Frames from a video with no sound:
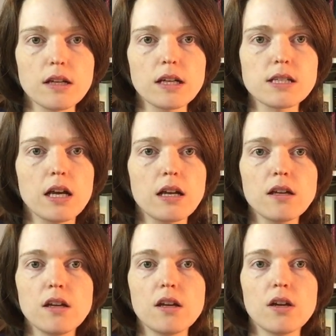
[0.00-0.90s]
And as
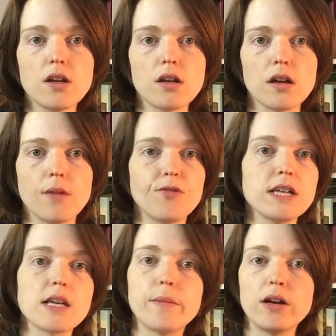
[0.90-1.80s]
I am
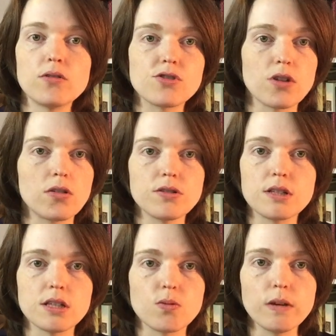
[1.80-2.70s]
facing my own
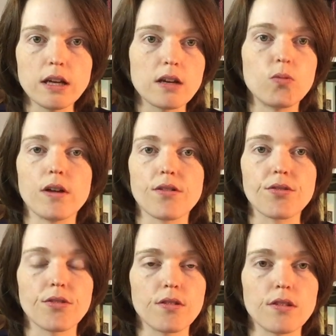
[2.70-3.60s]
struggles this week with